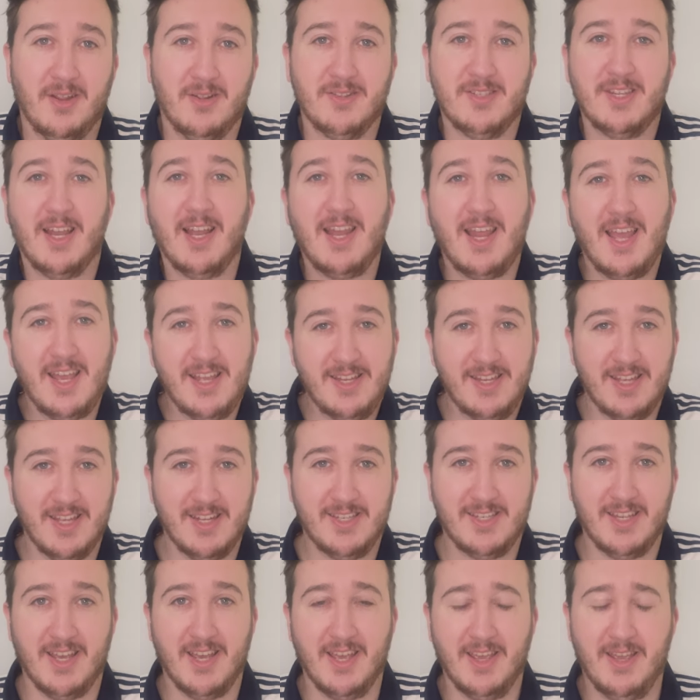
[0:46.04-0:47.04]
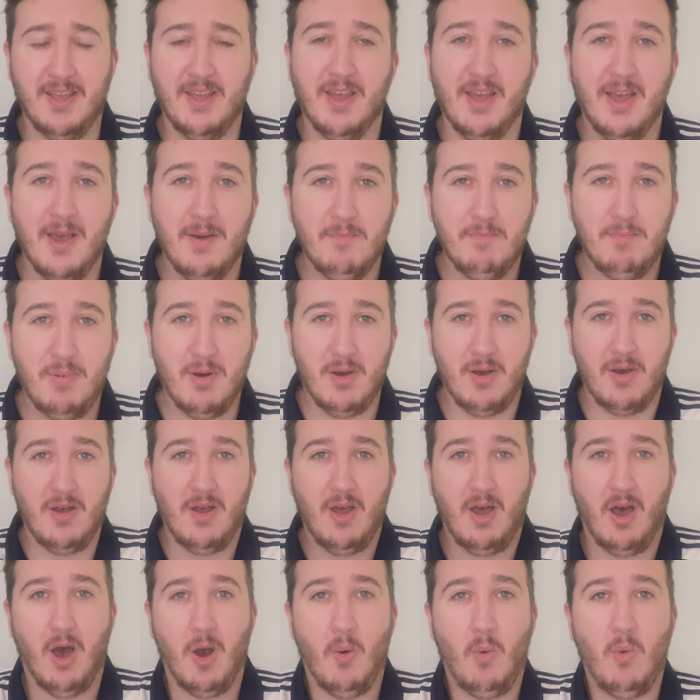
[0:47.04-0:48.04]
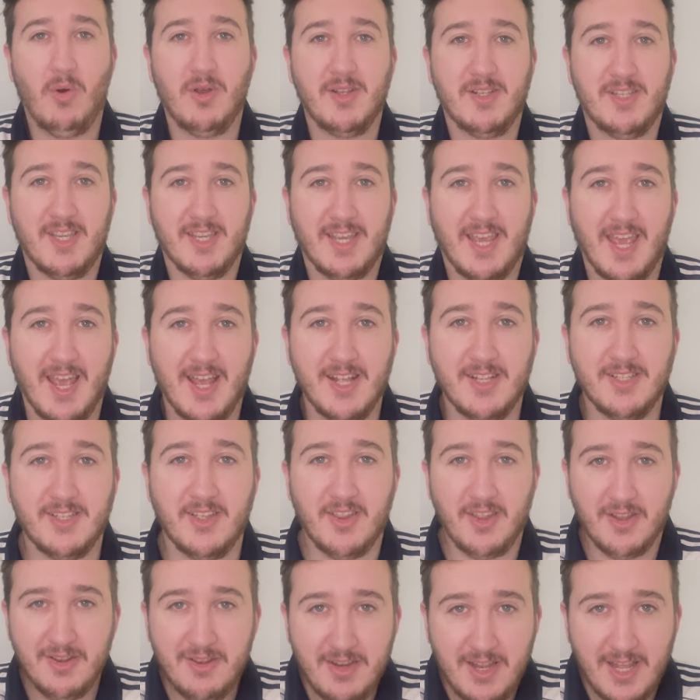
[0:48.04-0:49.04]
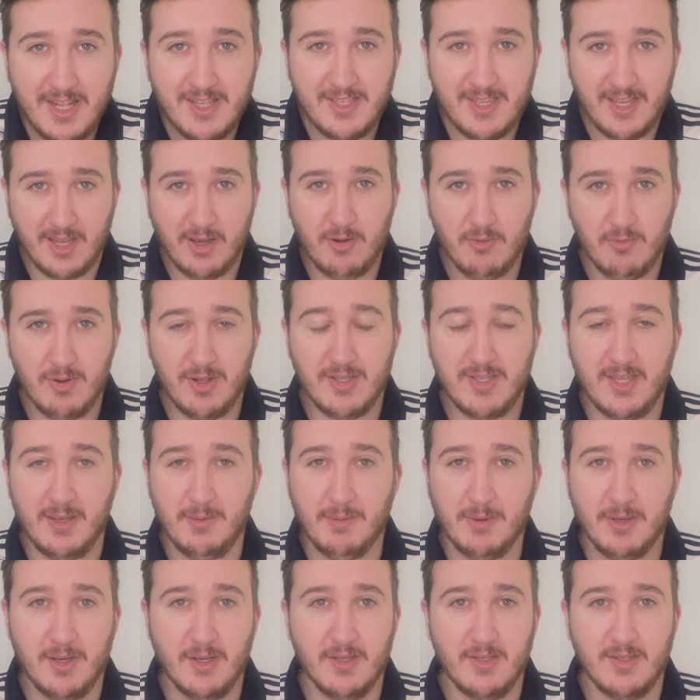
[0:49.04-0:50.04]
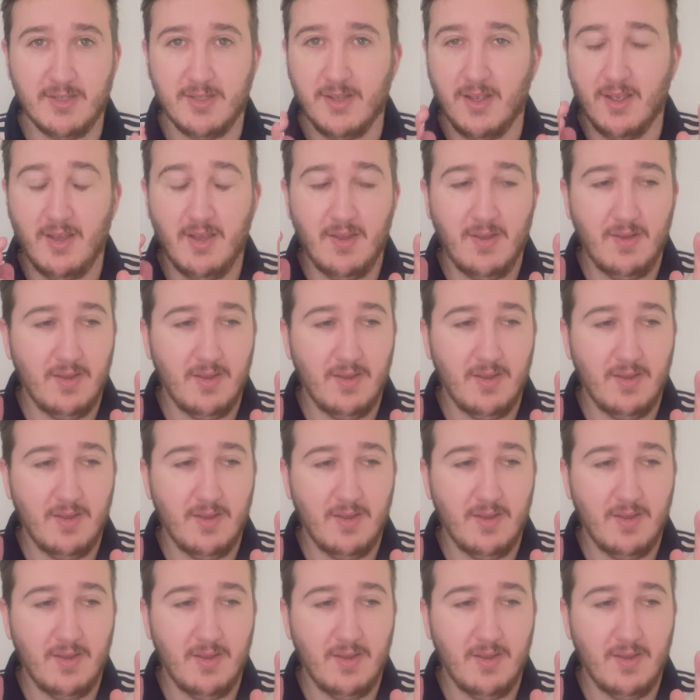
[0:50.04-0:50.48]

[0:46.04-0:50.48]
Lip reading: delayed it a day, but I wanted to get into the nitty gritty because